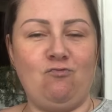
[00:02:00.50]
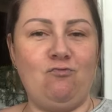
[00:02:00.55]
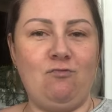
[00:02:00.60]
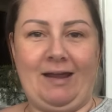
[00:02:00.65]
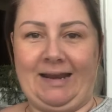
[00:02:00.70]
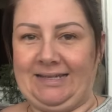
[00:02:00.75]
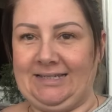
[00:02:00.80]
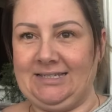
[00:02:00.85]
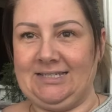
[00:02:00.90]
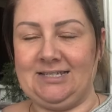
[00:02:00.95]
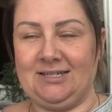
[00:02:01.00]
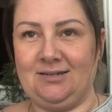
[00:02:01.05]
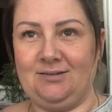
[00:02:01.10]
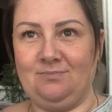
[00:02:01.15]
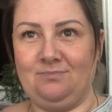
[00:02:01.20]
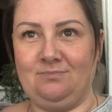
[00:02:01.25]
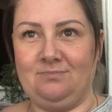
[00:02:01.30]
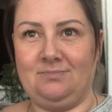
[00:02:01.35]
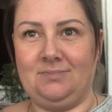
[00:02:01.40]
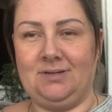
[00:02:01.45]

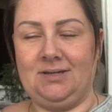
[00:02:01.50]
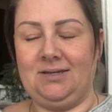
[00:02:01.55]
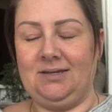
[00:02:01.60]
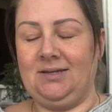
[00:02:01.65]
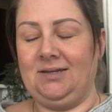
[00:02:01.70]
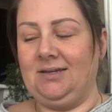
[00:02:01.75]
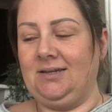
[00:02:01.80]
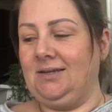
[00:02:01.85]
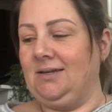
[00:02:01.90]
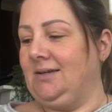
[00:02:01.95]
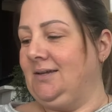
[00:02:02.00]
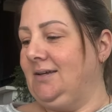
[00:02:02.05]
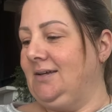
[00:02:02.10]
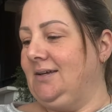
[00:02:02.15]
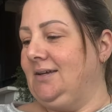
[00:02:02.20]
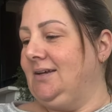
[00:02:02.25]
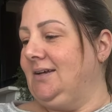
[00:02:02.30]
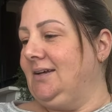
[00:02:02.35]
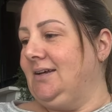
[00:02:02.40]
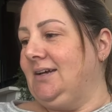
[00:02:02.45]
random
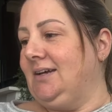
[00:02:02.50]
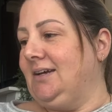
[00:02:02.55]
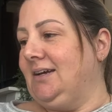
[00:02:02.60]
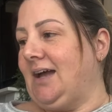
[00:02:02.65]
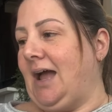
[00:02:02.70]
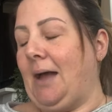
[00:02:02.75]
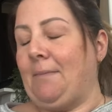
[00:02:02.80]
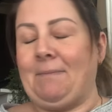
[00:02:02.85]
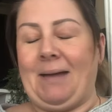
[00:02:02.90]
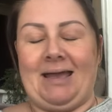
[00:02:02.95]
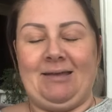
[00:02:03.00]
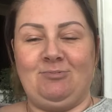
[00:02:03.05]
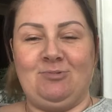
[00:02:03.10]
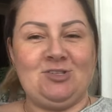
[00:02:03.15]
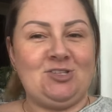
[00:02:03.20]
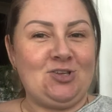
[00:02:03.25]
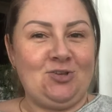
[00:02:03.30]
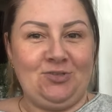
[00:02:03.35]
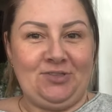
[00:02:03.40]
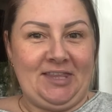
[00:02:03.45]

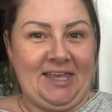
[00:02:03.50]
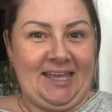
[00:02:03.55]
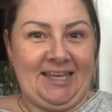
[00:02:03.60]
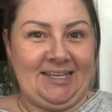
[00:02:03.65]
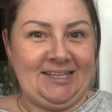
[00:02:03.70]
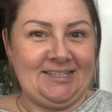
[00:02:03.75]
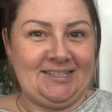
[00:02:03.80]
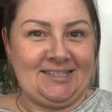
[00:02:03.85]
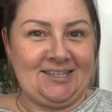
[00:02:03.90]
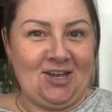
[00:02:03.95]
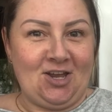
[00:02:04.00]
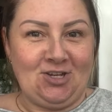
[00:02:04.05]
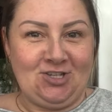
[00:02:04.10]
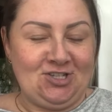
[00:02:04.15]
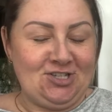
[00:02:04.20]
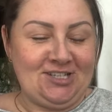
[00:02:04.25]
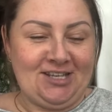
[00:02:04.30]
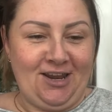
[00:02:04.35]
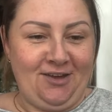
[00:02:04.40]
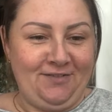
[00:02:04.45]
amounts on things. I
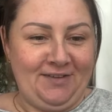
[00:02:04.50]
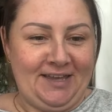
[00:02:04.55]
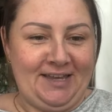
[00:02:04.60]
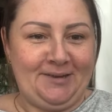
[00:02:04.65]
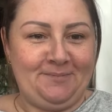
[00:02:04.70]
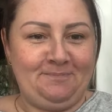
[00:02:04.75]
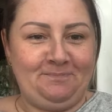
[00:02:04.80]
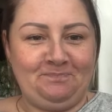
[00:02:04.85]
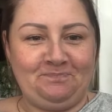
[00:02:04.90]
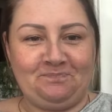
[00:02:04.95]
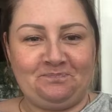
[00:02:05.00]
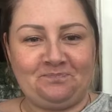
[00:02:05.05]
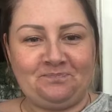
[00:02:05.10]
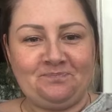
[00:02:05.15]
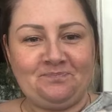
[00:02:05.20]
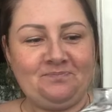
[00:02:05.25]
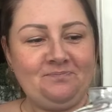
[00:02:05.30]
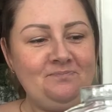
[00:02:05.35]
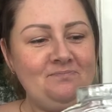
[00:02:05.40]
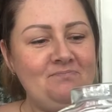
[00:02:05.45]
just love it.
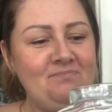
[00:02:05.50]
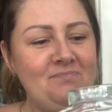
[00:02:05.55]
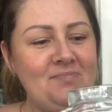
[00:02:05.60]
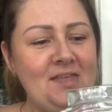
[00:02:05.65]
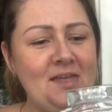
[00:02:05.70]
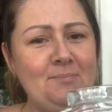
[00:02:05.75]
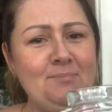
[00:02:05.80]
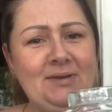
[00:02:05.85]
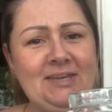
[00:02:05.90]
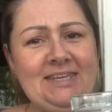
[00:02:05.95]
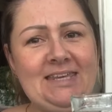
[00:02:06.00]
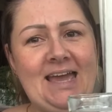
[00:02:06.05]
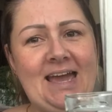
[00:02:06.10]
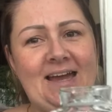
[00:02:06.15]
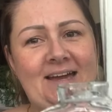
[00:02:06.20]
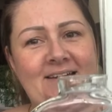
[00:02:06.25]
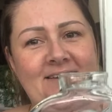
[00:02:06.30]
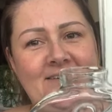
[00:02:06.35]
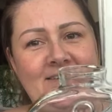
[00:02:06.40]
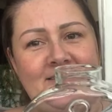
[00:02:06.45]
But
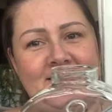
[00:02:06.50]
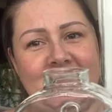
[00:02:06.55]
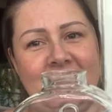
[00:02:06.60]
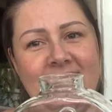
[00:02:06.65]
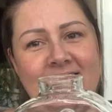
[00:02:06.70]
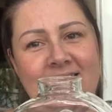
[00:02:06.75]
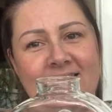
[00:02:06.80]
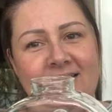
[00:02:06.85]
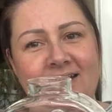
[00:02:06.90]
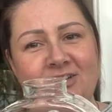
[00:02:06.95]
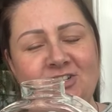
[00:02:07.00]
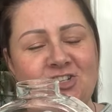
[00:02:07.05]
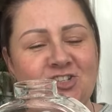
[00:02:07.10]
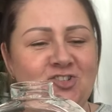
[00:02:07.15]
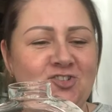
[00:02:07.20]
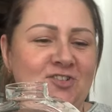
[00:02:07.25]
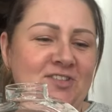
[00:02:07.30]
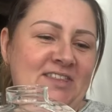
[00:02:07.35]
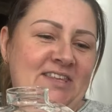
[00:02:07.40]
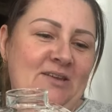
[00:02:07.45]
yeah, I'm
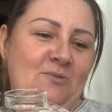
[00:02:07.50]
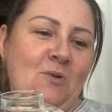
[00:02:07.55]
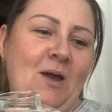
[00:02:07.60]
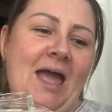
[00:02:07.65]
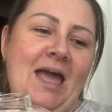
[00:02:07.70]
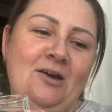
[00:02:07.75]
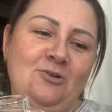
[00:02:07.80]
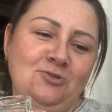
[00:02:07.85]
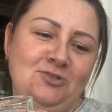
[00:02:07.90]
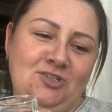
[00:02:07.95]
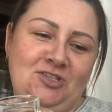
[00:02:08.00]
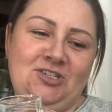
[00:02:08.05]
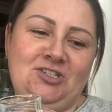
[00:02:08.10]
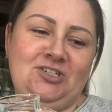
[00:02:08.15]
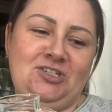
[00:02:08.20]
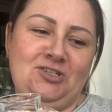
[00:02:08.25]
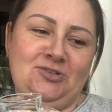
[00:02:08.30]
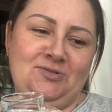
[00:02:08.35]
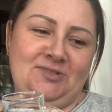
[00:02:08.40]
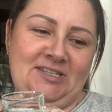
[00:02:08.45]
just trying to think what else you
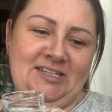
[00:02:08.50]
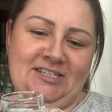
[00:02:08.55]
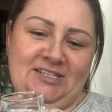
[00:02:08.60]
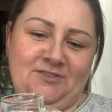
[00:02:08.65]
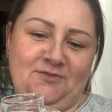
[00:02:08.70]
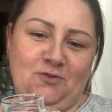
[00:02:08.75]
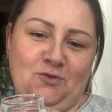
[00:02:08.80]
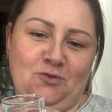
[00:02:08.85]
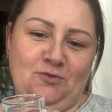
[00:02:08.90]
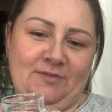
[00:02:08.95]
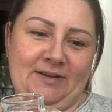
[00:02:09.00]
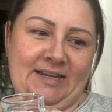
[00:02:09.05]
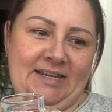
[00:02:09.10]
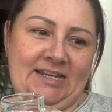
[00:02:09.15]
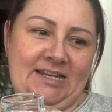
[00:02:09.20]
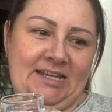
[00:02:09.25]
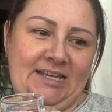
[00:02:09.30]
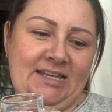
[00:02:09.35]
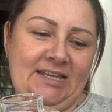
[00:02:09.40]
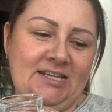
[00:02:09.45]
could use these for,
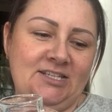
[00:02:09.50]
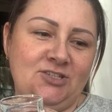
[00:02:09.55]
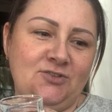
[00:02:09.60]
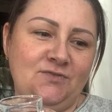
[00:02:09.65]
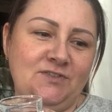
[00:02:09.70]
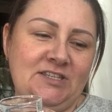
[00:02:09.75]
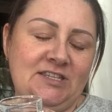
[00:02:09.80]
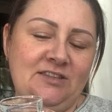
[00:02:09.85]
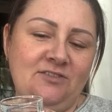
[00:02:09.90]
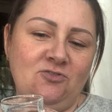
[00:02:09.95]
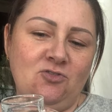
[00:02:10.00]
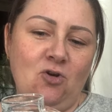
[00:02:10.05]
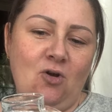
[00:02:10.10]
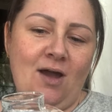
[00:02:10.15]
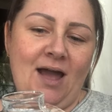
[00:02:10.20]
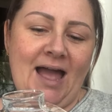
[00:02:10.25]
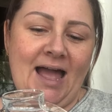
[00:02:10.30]
really, because obviously they've got a